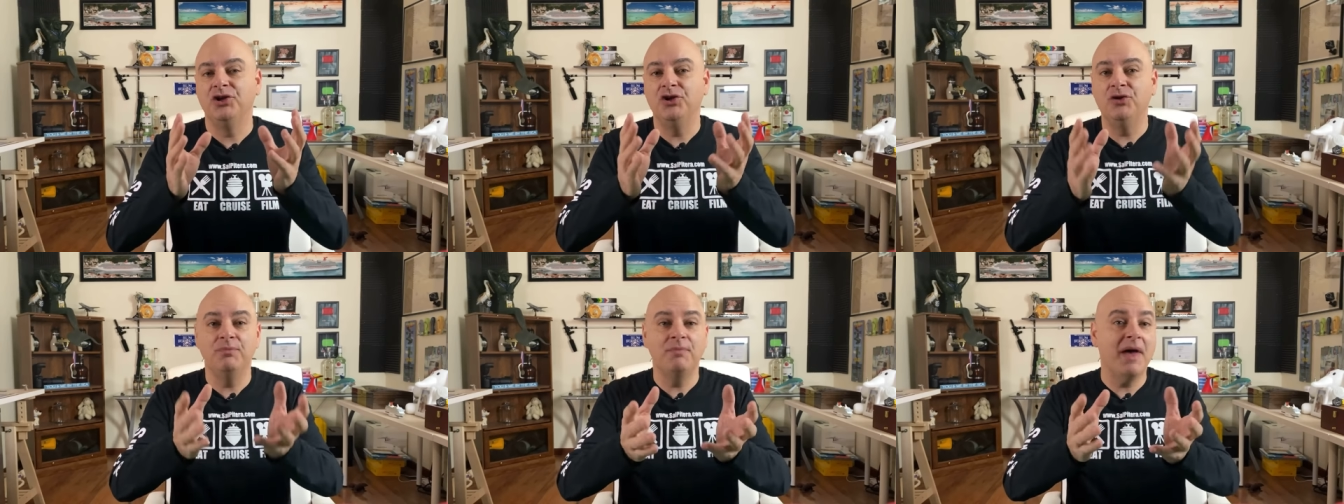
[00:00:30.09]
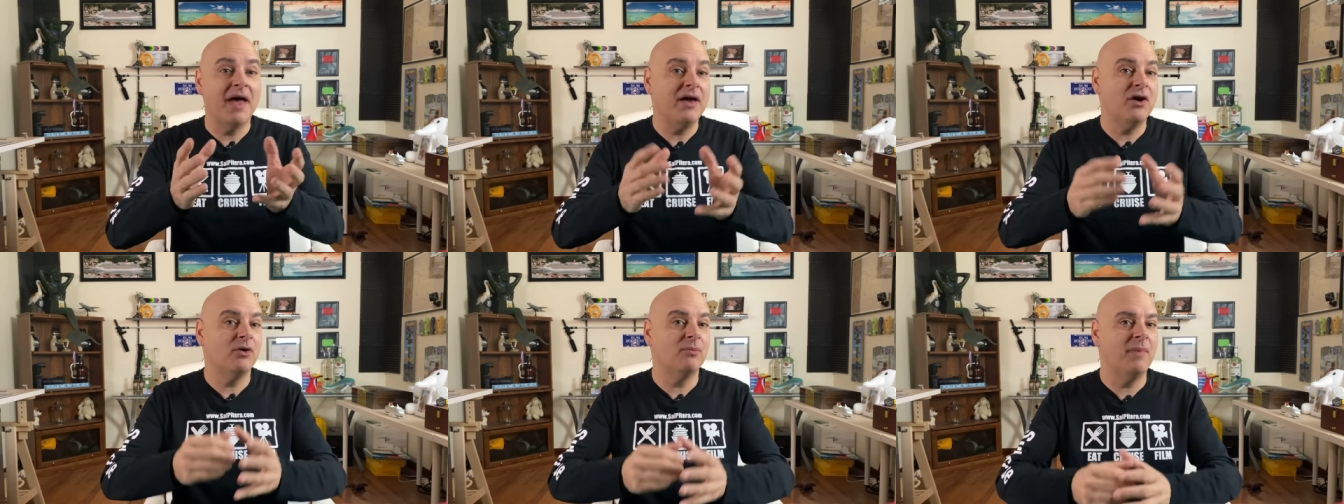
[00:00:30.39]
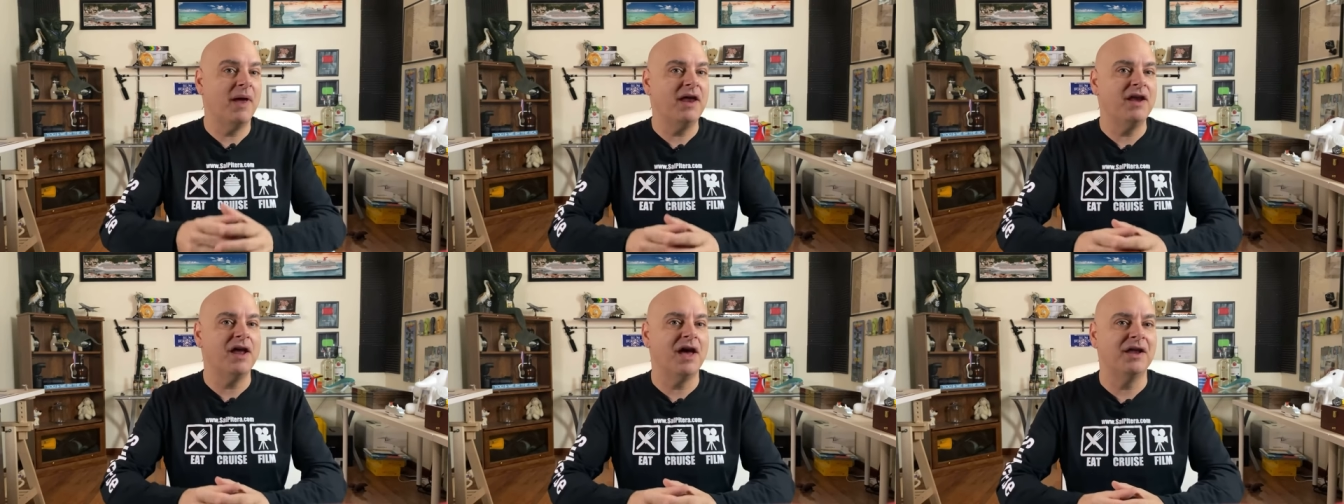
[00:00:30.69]
you may
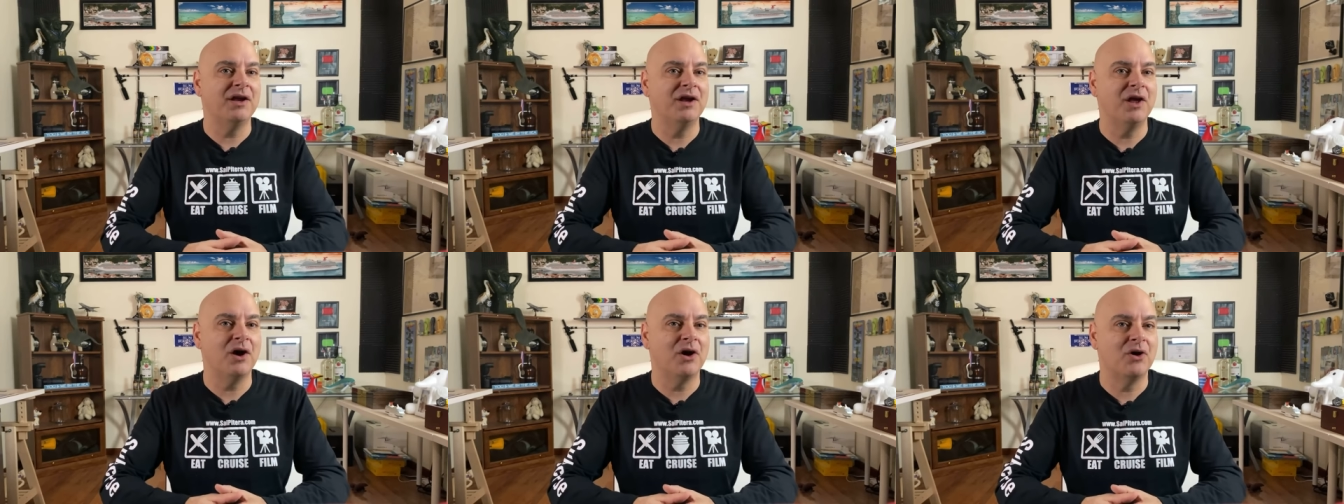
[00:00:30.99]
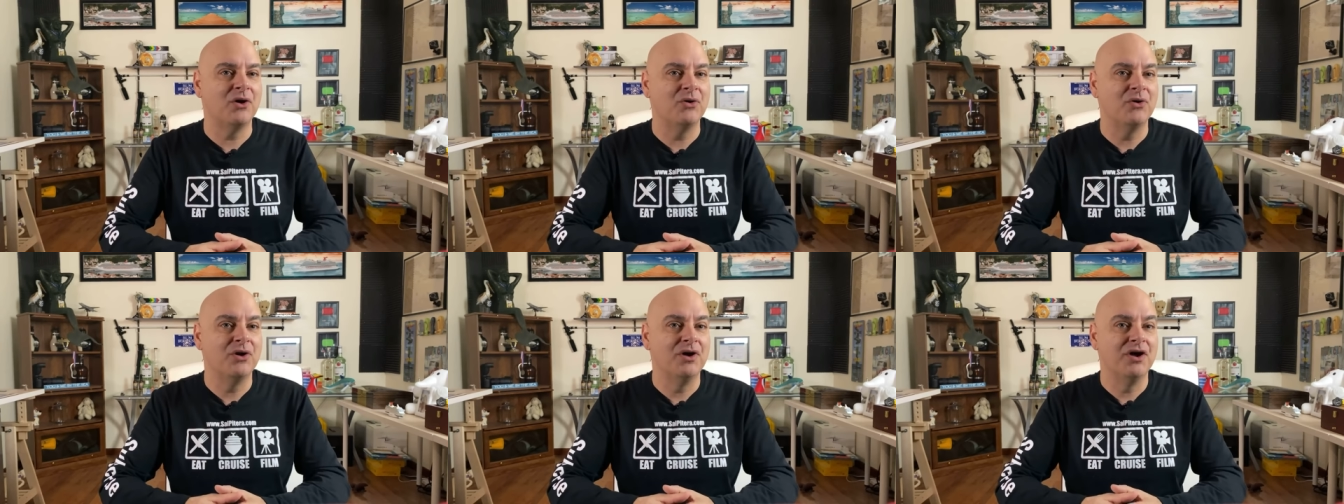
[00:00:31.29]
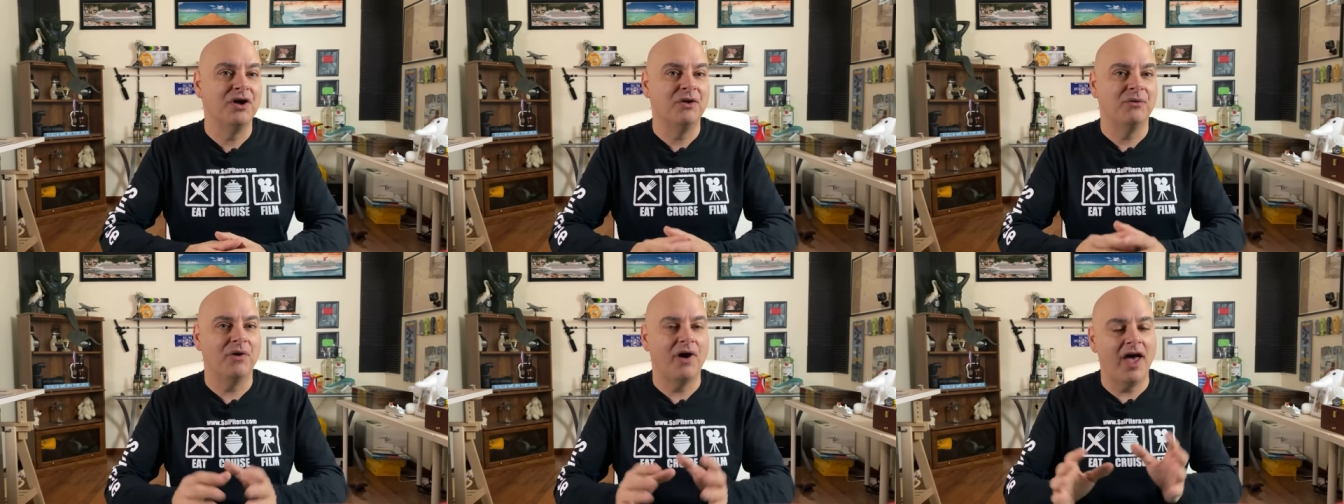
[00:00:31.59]
or may not know
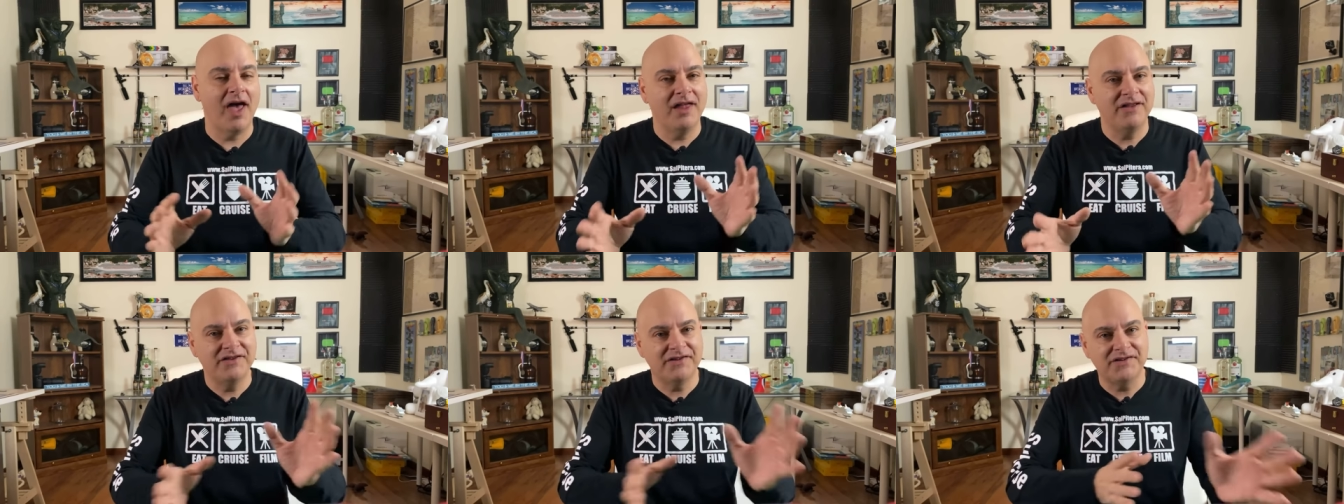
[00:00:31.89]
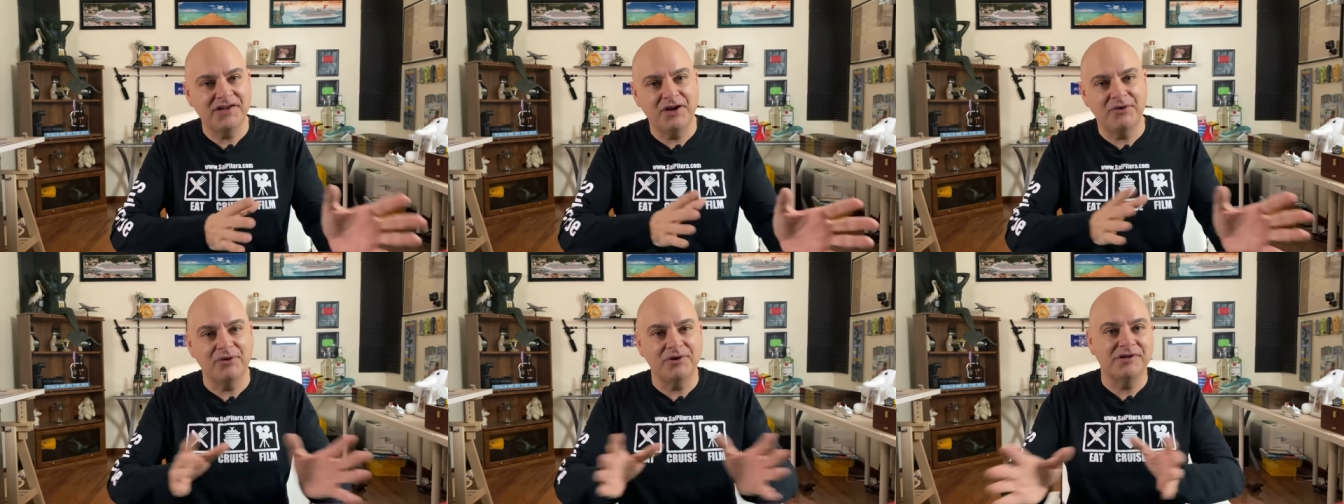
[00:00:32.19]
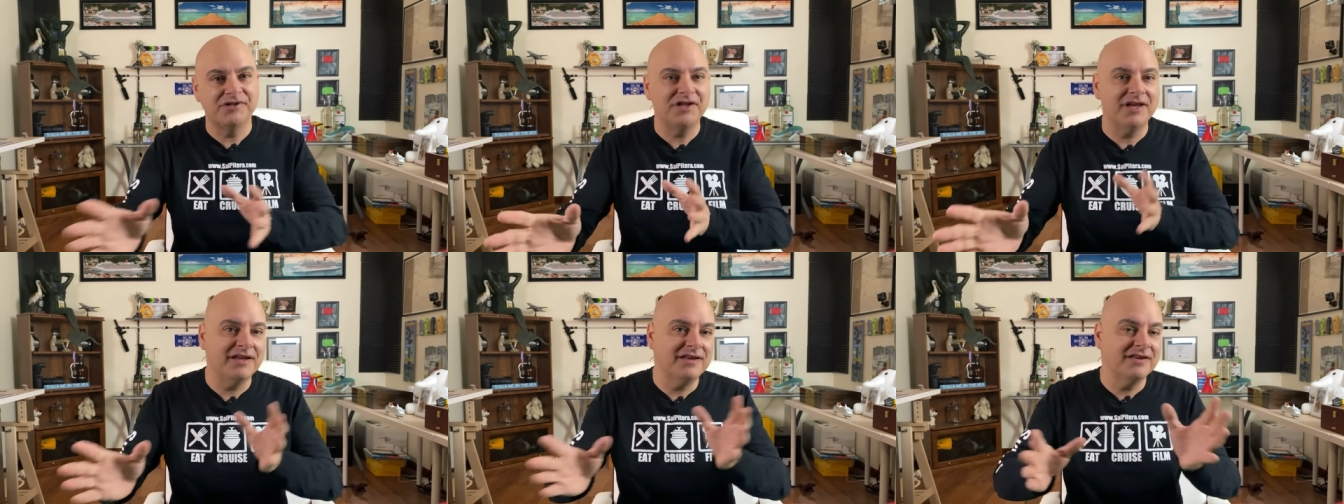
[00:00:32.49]
and
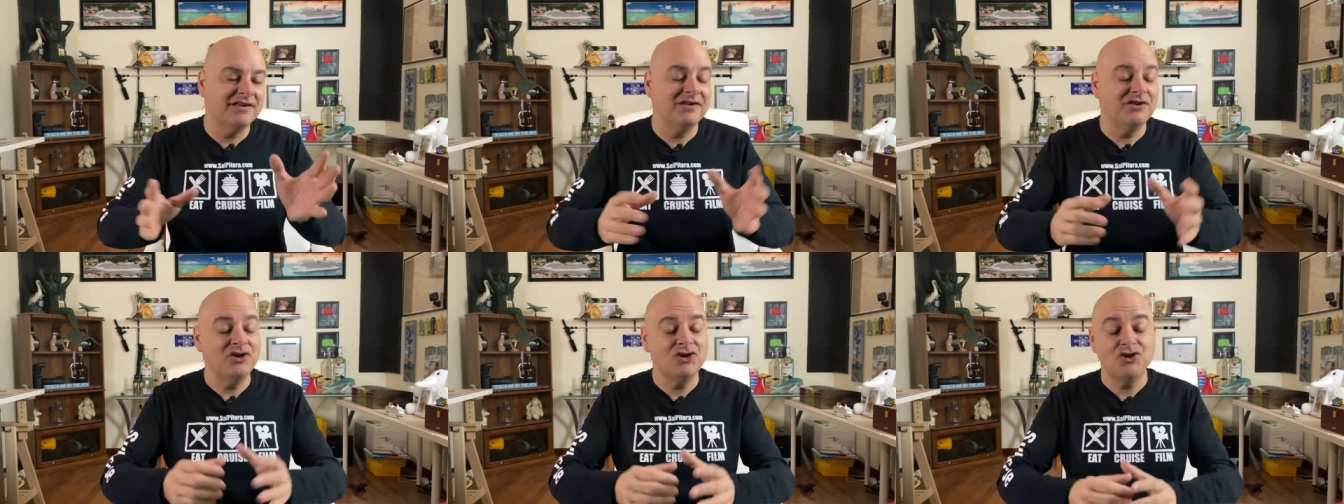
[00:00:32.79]
secrets that